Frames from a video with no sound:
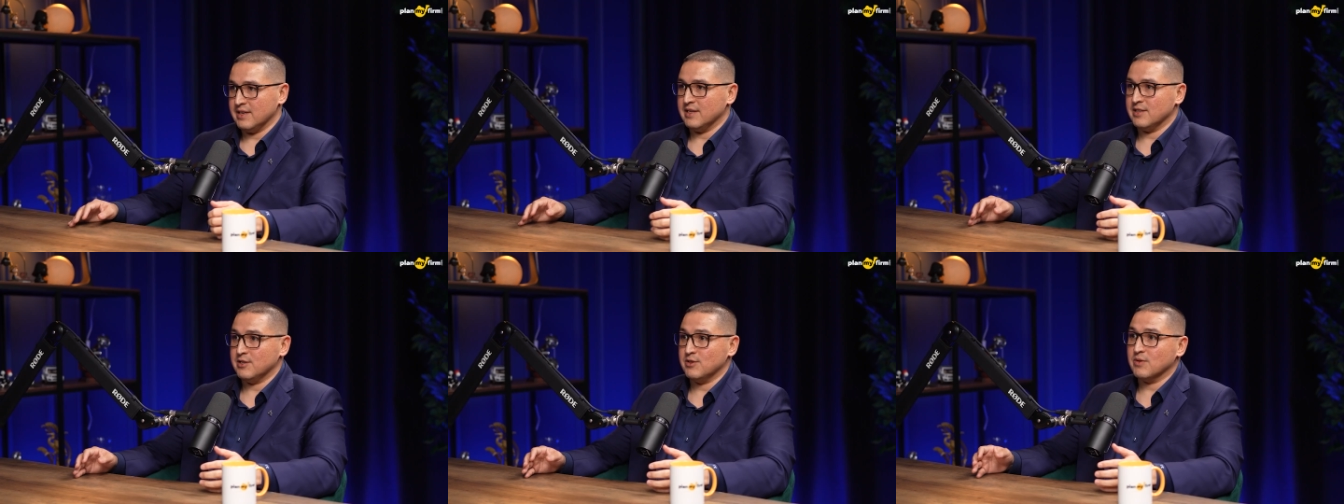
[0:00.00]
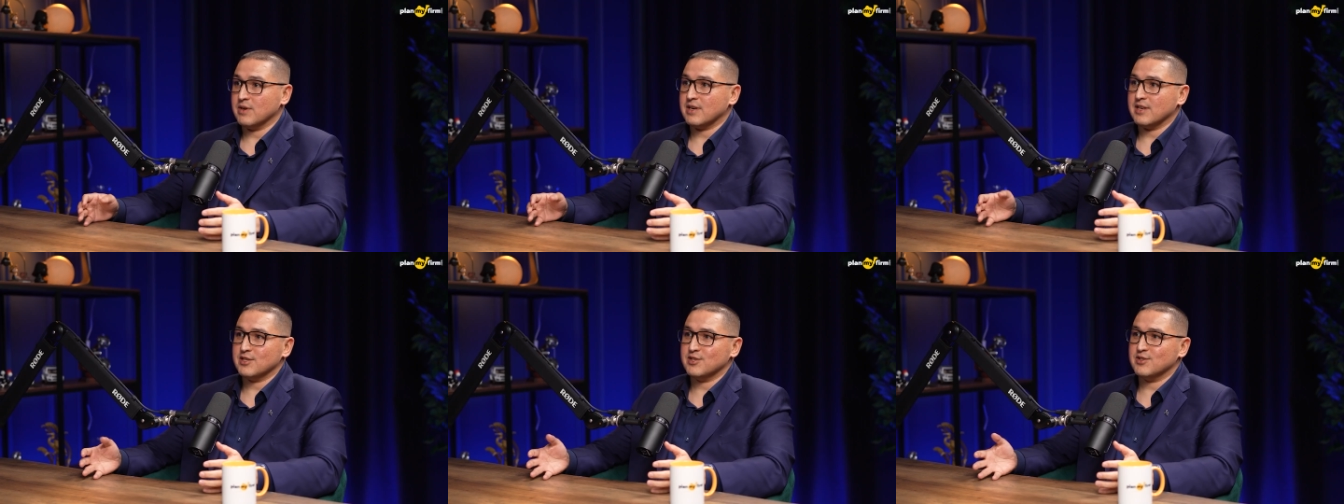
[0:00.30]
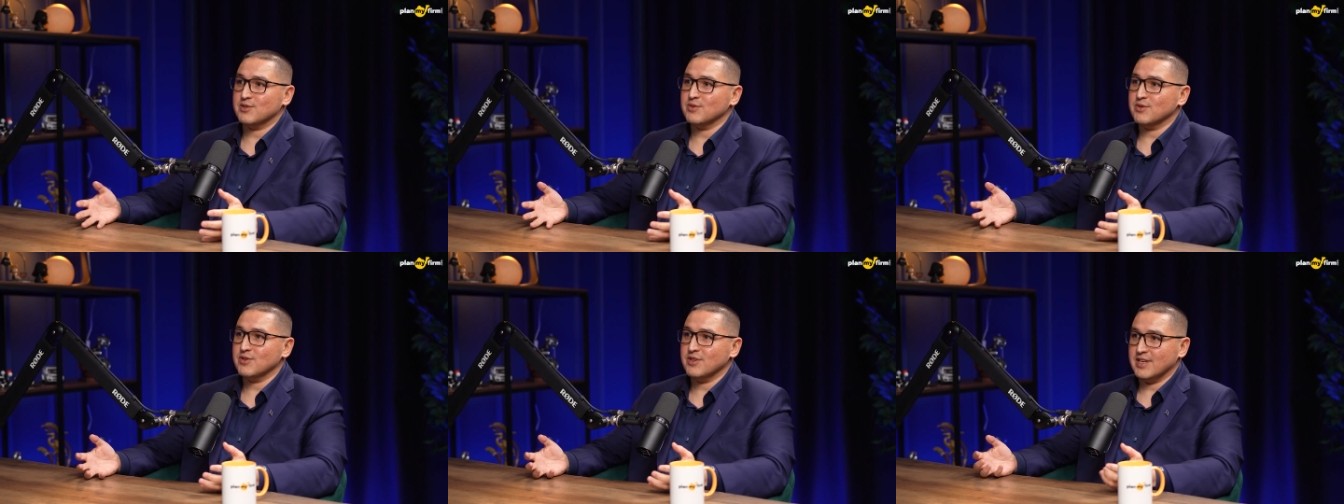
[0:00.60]
it took us
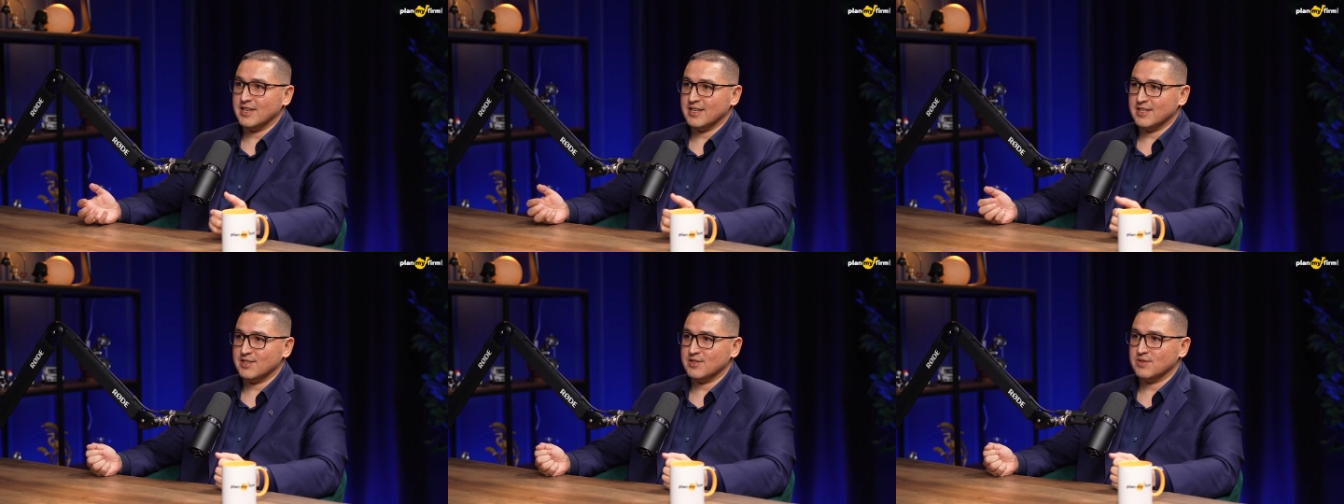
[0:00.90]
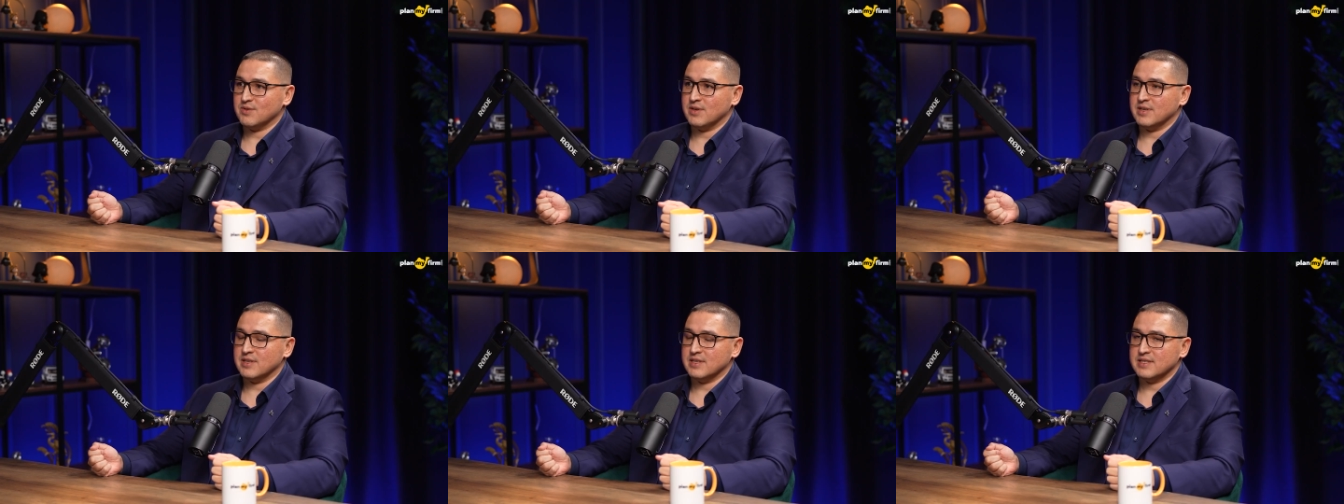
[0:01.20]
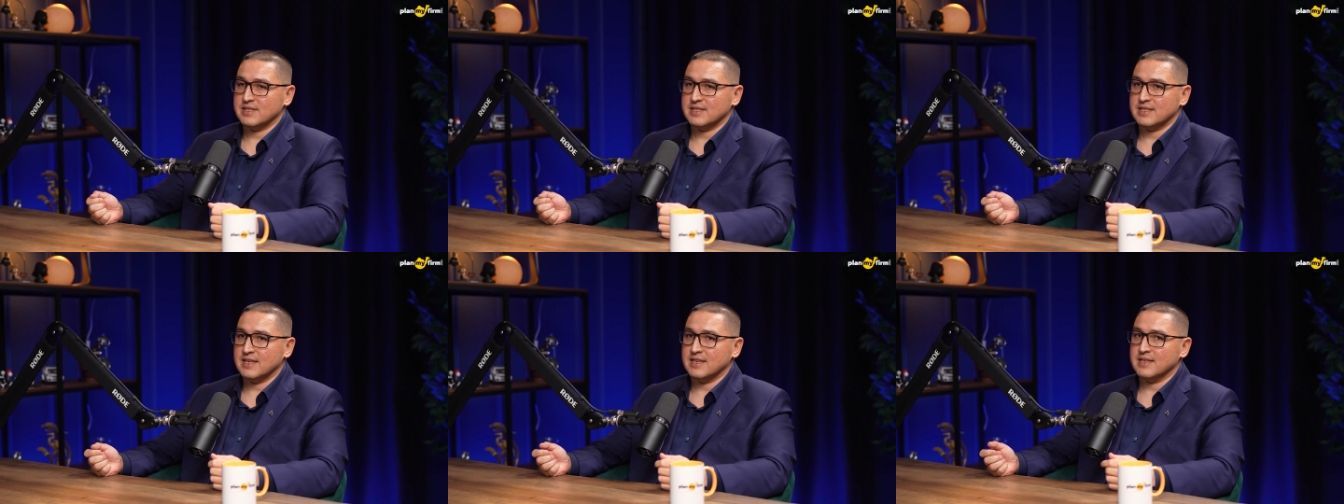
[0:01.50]
2 years to
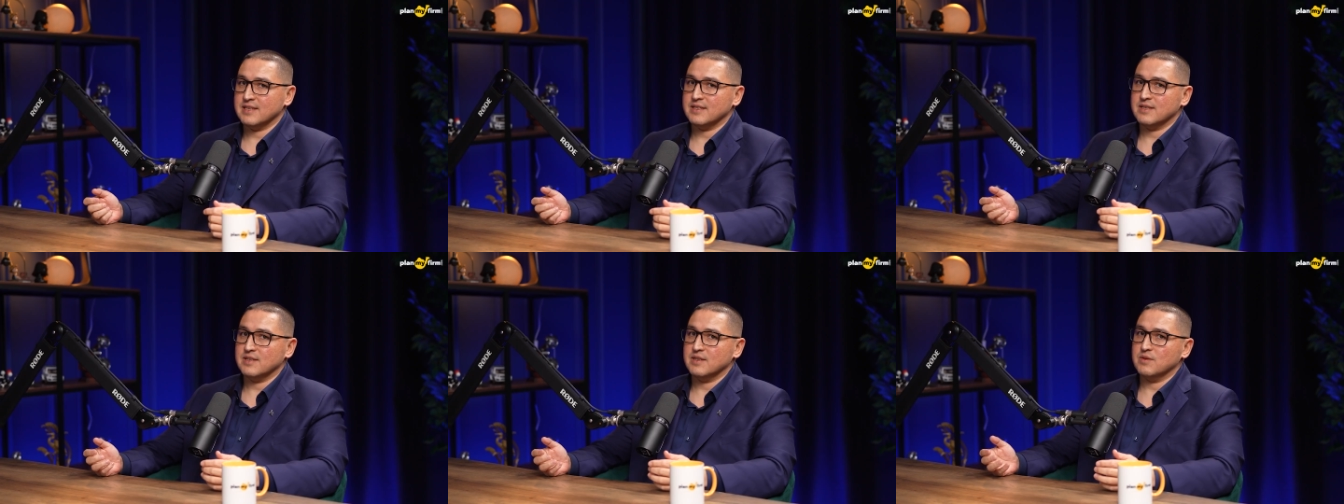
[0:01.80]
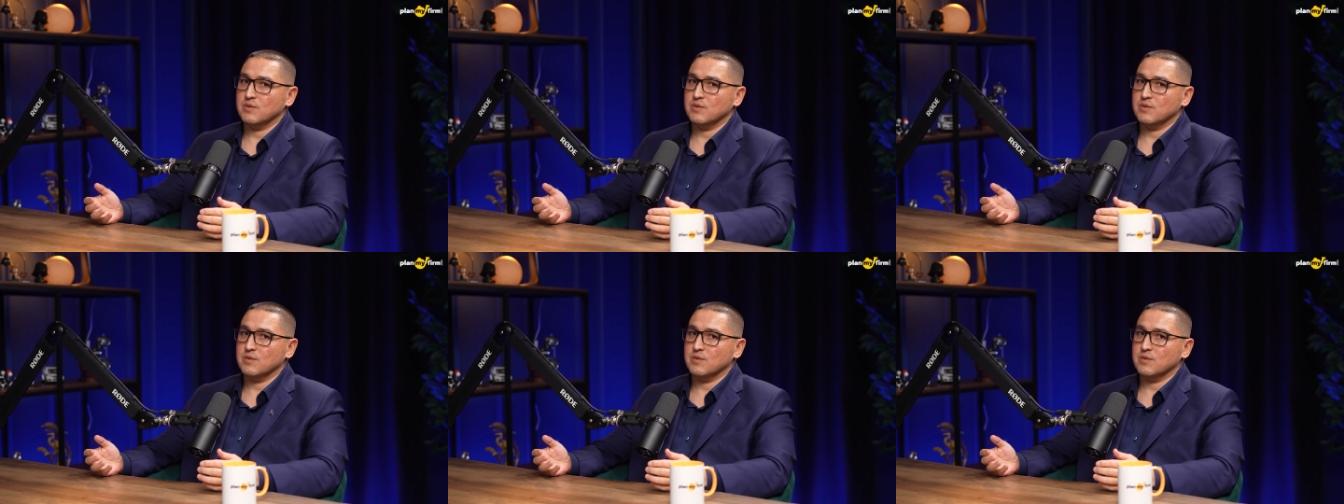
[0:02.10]
understand